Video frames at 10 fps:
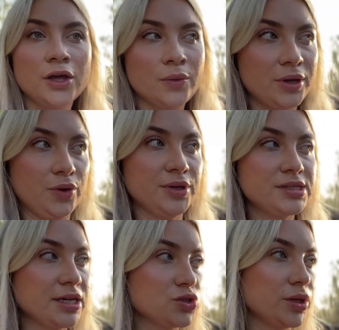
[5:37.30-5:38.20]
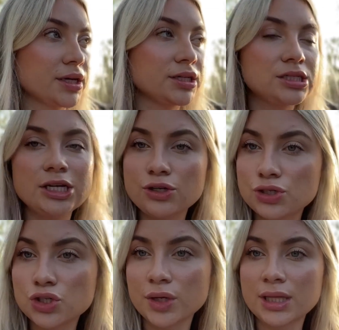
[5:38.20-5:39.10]
we had to reschedule it, continue
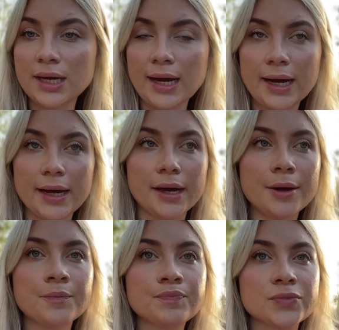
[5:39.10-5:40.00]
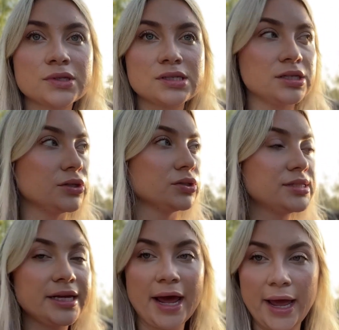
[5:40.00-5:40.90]
to treat the eye till
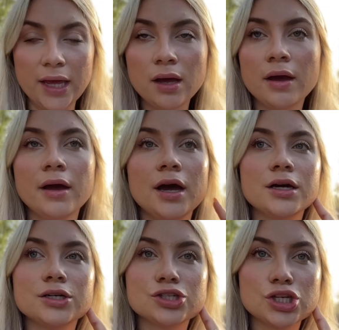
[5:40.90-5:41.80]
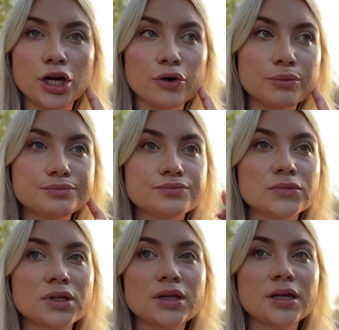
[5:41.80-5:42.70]
today. So
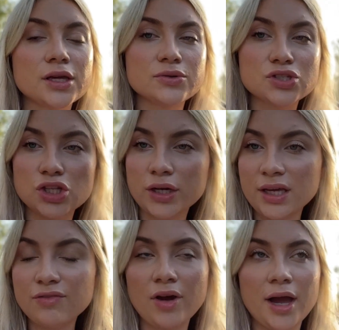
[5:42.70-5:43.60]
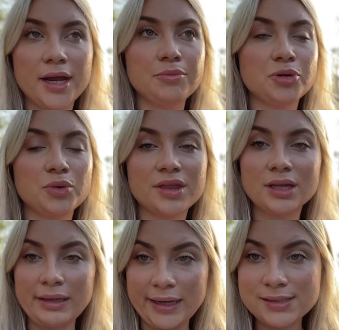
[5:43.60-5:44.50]
it was looking fine, but within the
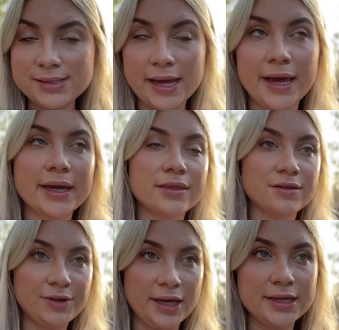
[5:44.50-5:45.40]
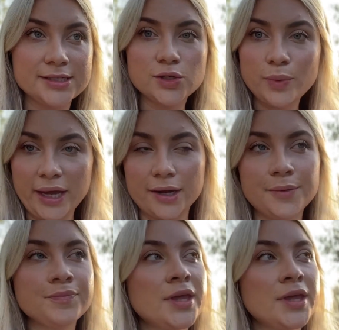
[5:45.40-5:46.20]
last day, and the vet is aware,